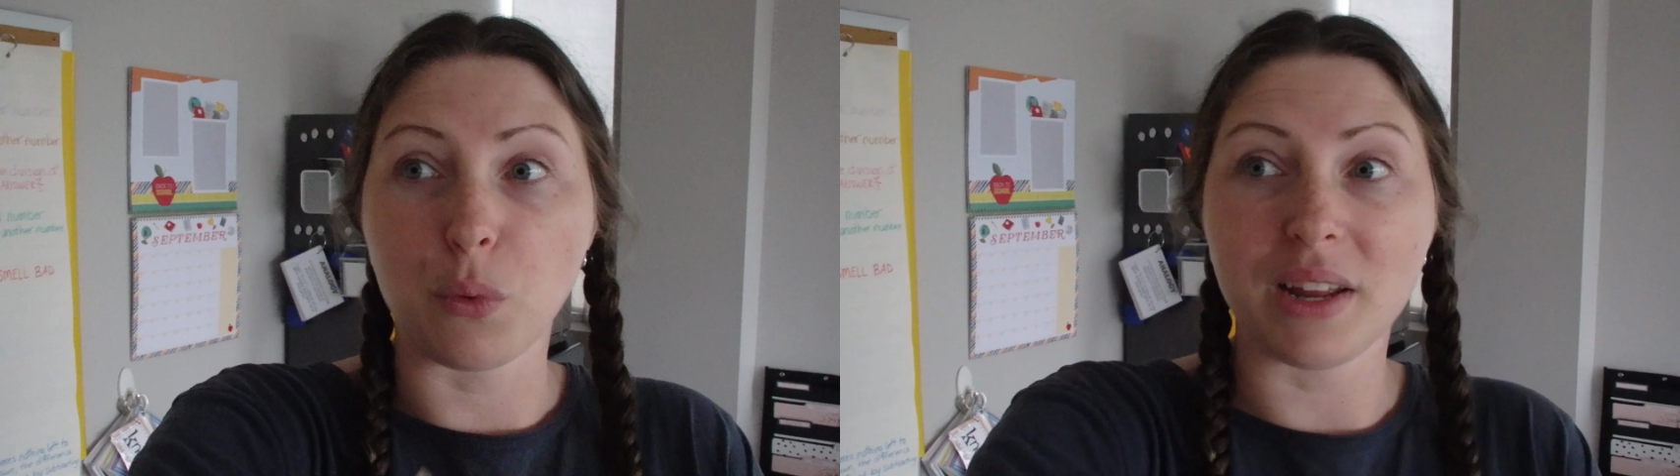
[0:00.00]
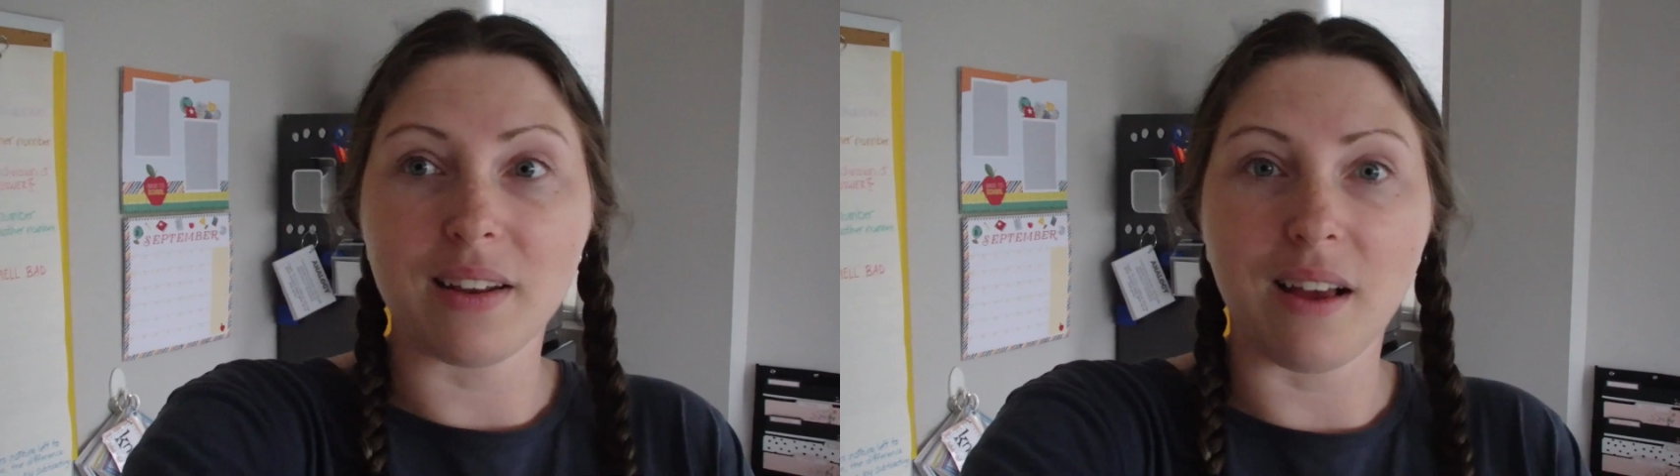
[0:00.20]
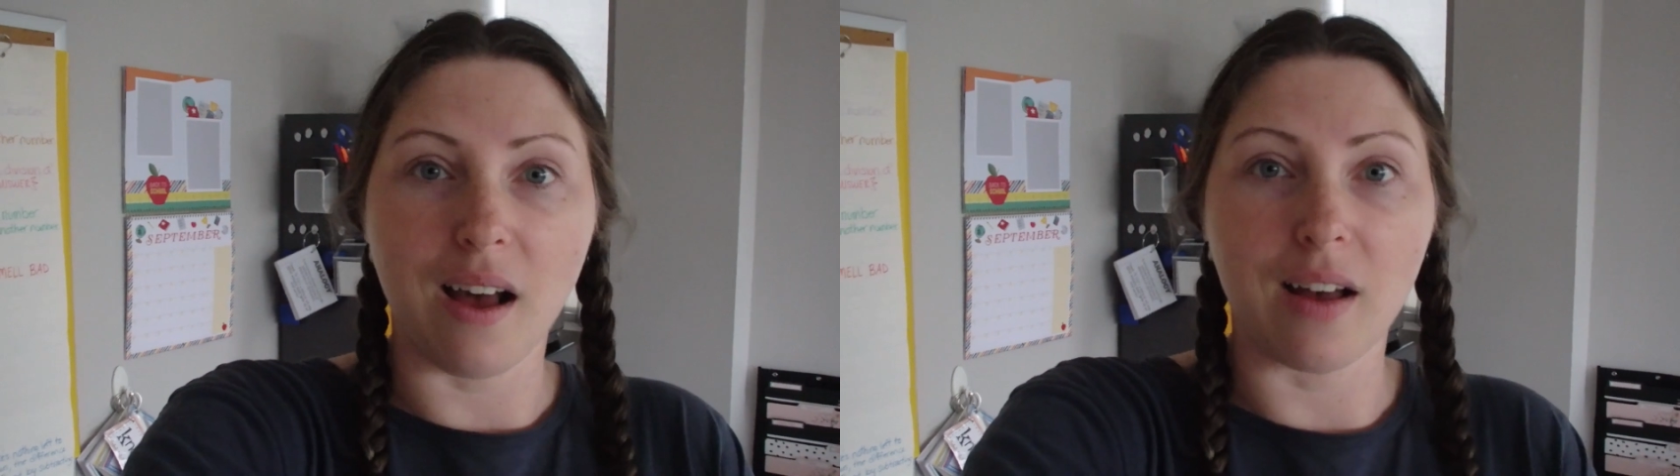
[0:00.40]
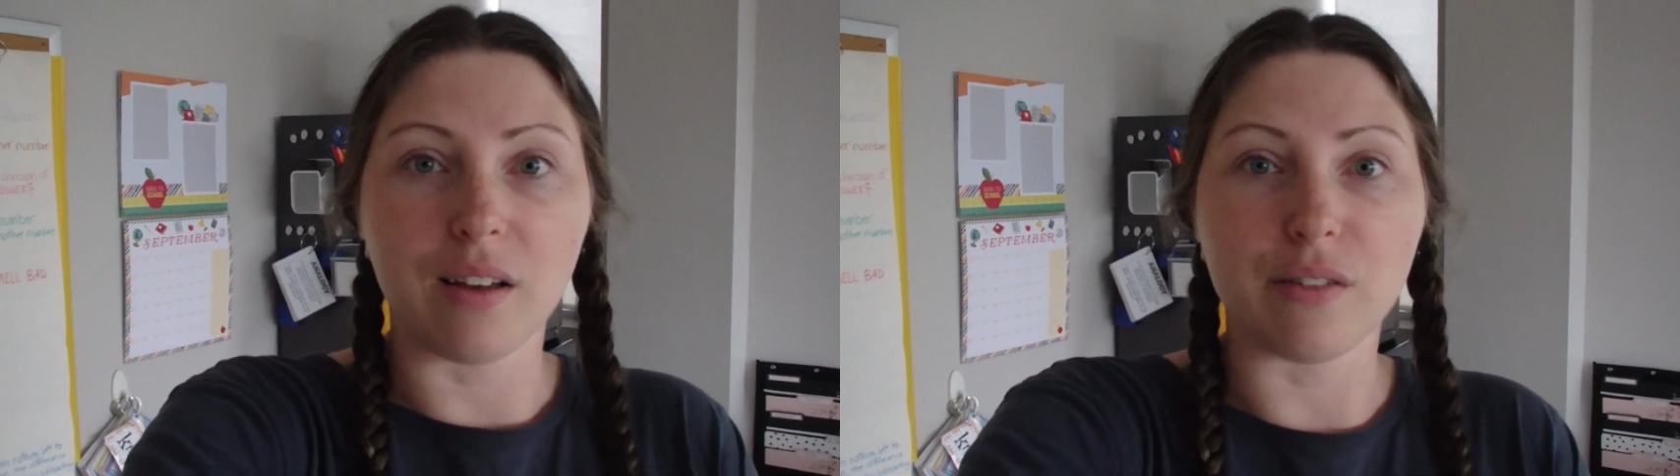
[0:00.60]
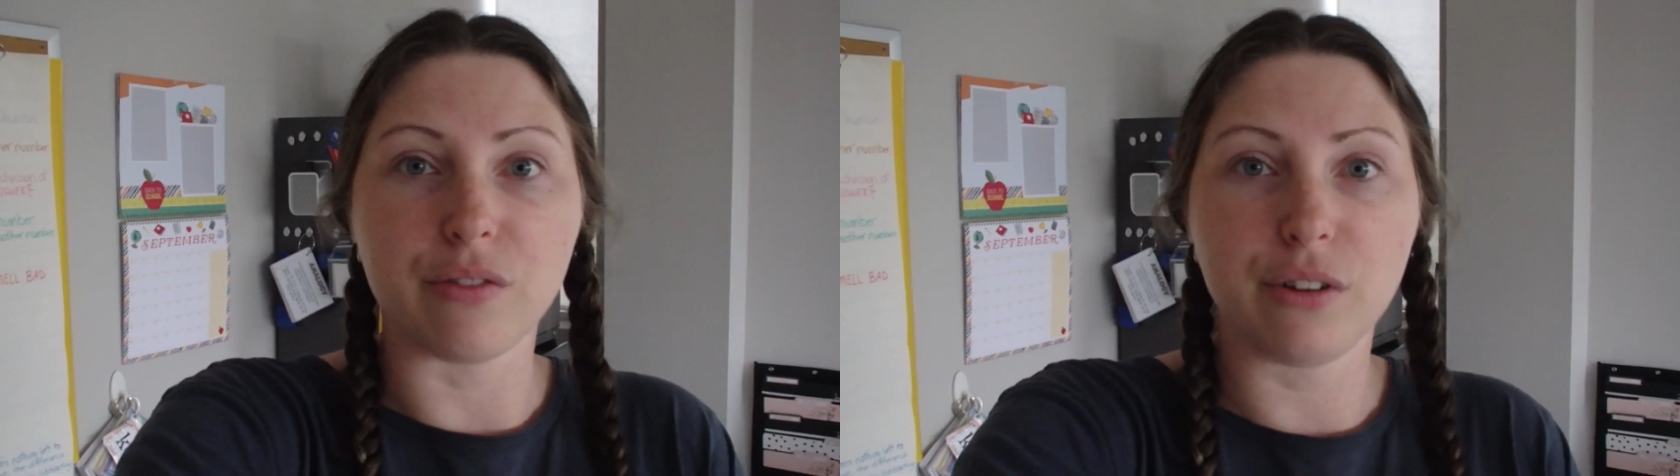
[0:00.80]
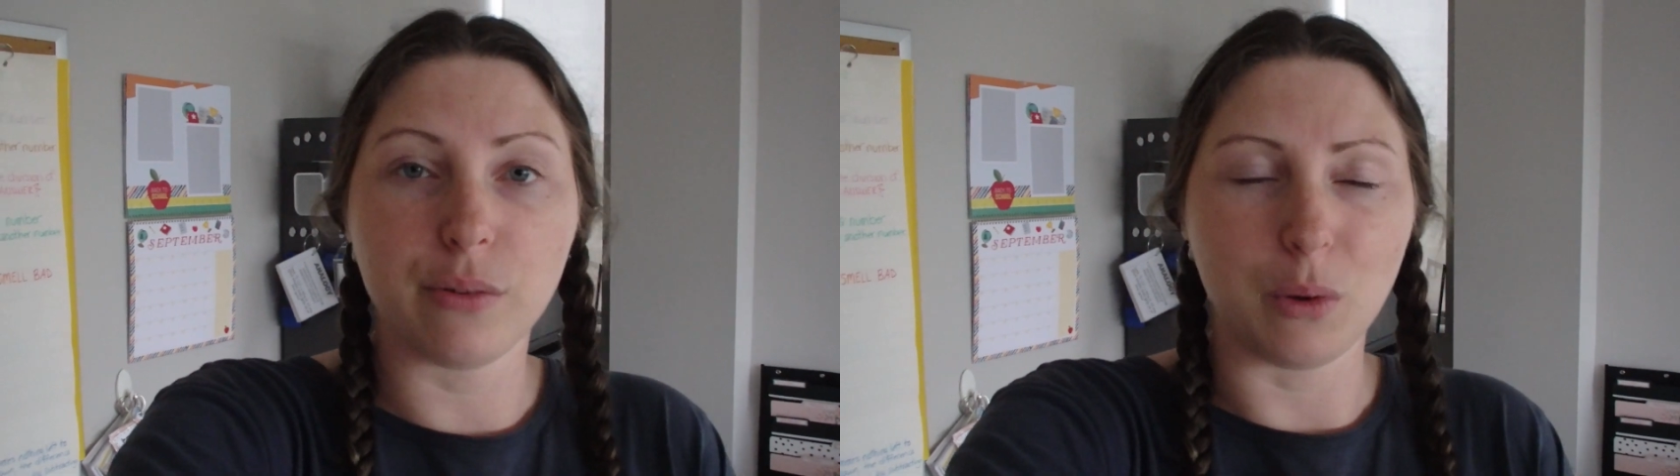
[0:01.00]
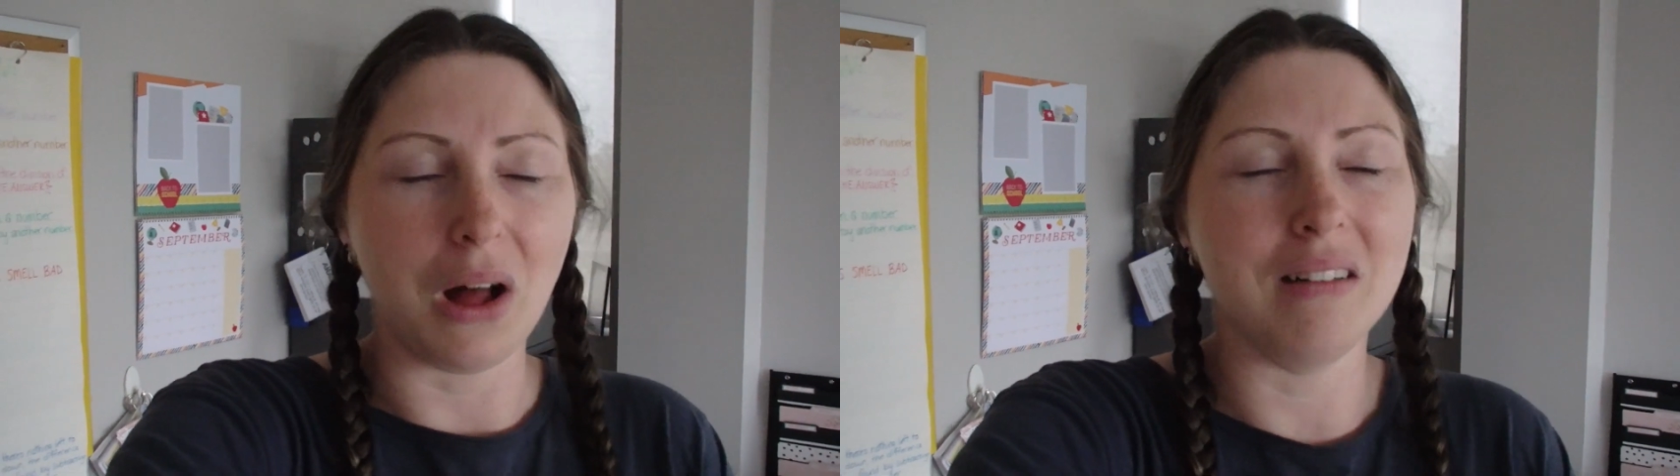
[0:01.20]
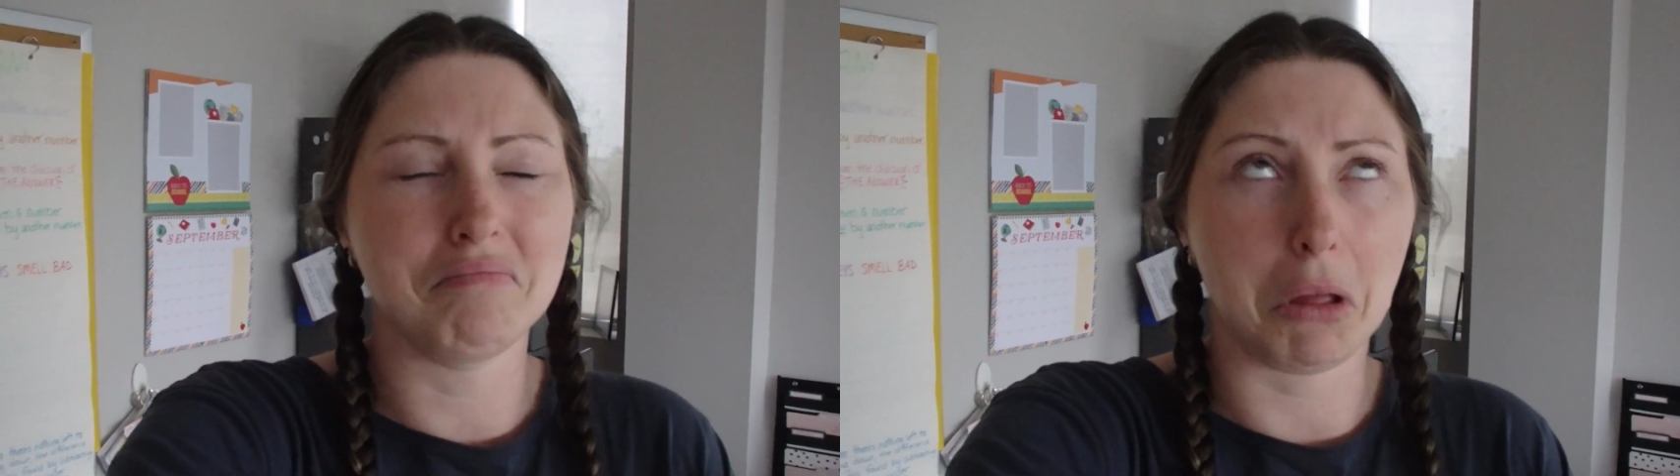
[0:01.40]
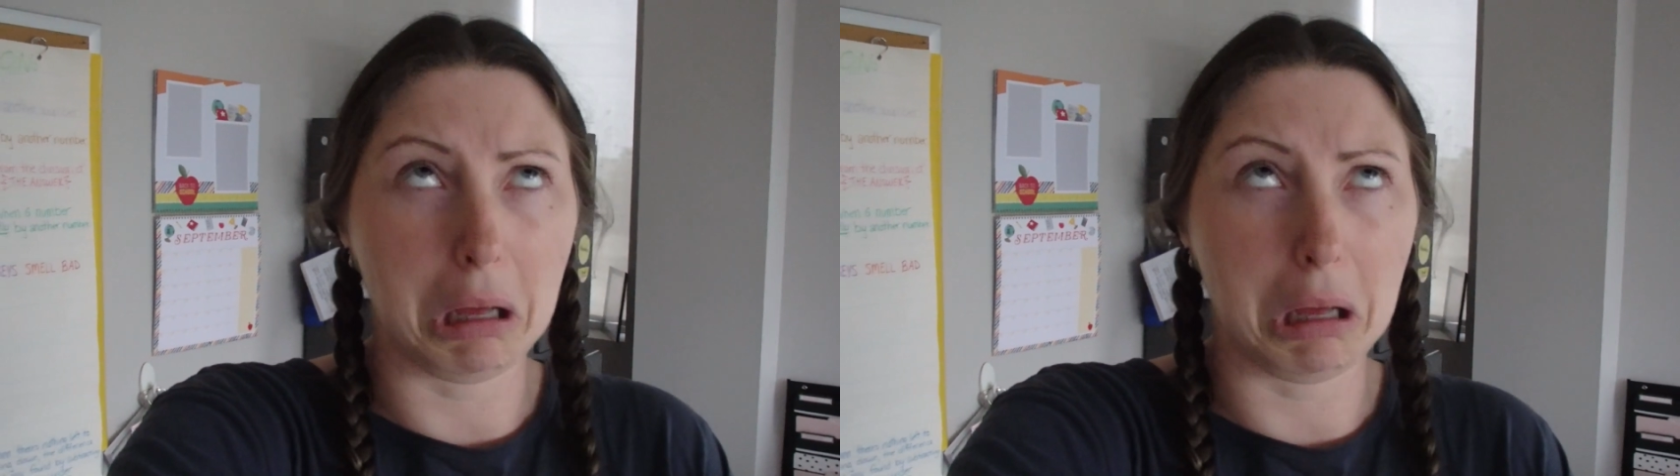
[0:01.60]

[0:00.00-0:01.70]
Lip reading: rid of, well,